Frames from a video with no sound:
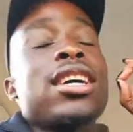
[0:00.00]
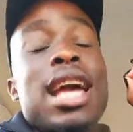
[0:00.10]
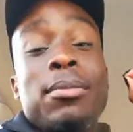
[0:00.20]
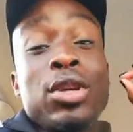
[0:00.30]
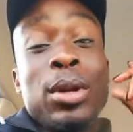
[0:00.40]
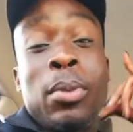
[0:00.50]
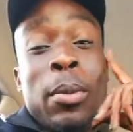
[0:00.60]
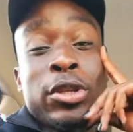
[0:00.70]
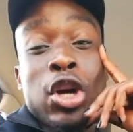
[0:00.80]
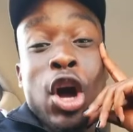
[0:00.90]
Capsule and
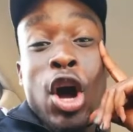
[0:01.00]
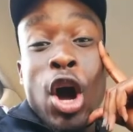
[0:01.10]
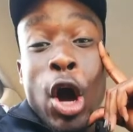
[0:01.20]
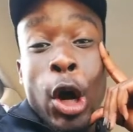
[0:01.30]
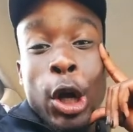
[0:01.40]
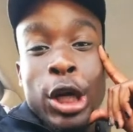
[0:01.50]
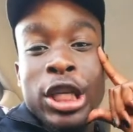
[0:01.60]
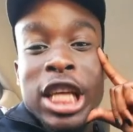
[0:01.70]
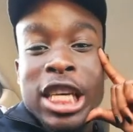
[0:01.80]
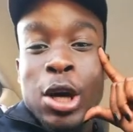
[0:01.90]
Papa y'all,
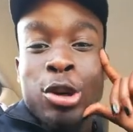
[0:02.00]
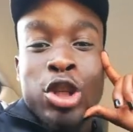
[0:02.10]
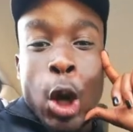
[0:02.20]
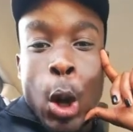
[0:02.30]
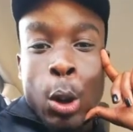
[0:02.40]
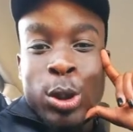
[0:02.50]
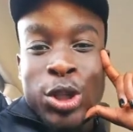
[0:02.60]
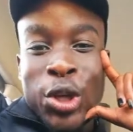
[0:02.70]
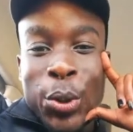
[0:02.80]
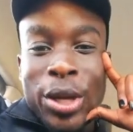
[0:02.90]
there's no
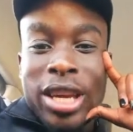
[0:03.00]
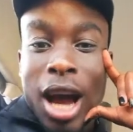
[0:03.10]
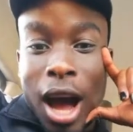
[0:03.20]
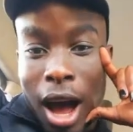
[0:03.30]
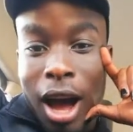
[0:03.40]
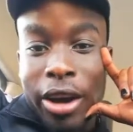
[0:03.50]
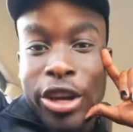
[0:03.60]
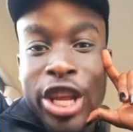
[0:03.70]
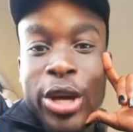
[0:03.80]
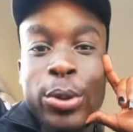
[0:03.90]
Jojo here.
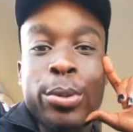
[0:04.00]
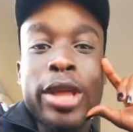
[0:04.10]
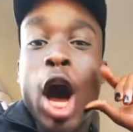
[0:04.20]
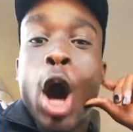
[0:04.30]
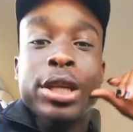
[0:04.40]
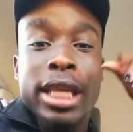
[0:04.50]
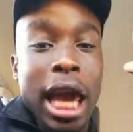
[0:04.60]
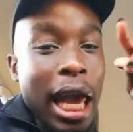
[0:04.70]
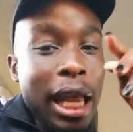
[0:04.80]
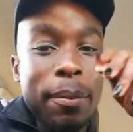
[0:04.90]
You know, the Hawks
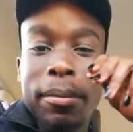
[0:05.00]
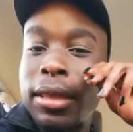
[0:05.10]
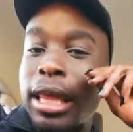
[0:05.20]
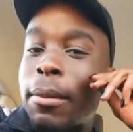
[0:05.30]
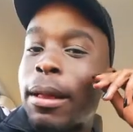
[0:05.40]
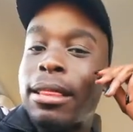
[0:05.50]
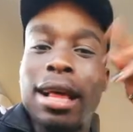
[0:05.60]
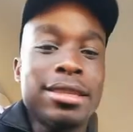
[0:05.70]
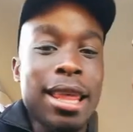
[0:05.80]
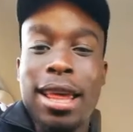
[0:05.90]
came, they were
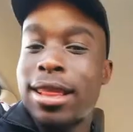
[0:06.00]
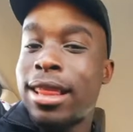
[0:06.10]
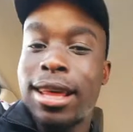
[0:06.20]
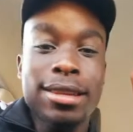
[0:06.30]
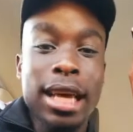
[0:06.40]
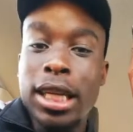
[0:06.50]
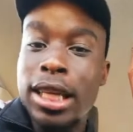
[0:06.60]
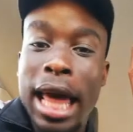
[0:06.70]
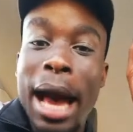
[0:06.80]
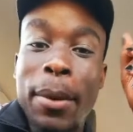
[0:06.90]
sold
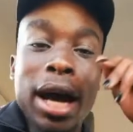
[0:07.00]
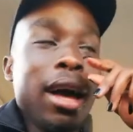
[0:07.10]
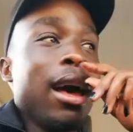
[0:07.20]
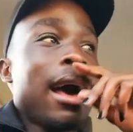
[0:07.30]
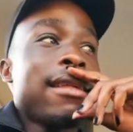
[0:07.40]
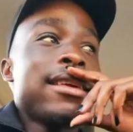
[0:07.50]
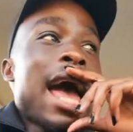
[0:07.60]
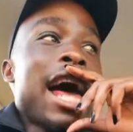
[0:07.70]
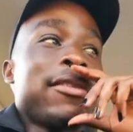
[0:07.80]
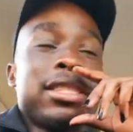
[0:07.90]
them, they
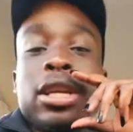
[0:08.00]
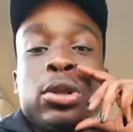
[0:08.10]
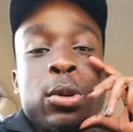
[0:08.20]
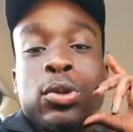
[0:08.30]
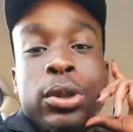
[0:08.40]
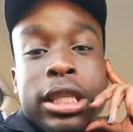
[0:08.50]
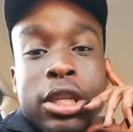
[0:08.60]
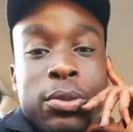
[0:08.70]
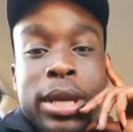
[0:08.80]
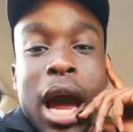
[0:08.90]
arrested those who needed
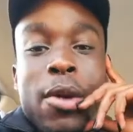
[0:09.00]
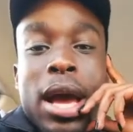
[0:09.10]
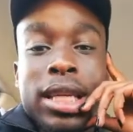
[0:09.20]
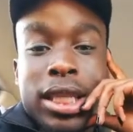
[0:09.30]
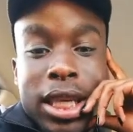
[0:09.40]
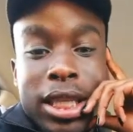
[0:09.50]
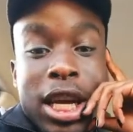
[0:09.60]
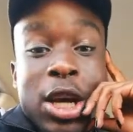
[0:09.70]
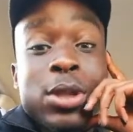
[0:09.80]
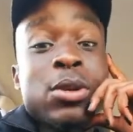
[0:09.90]
to be arrested,
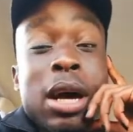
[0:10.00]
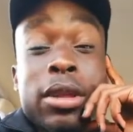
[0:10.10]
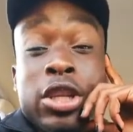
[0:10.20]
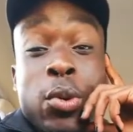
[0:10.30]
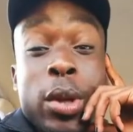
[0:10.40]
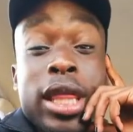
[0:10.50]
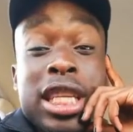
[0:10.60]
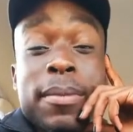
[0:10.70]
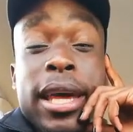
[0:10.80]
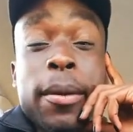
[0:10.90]
so now they're doing
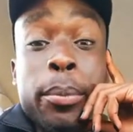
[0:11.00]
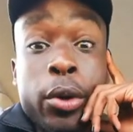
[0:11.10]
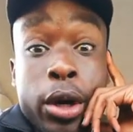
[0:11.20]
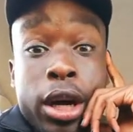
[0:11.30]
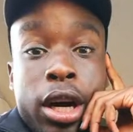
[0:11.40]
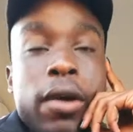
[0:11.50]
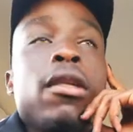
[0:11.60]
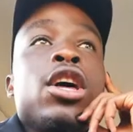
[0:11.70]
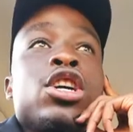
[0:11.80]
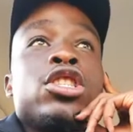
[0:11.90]
things by the book.
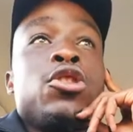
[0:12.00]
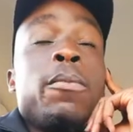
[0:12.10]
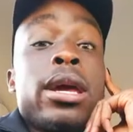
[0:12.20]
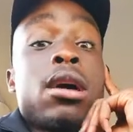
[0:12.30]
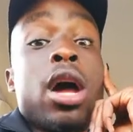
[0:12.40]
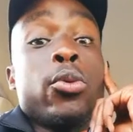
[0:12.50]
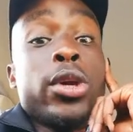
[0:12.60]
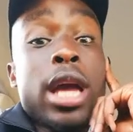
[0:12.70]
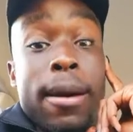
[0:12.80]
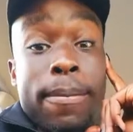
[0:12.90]
So you better
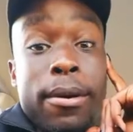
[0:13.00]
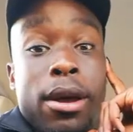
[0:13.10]
hurry up.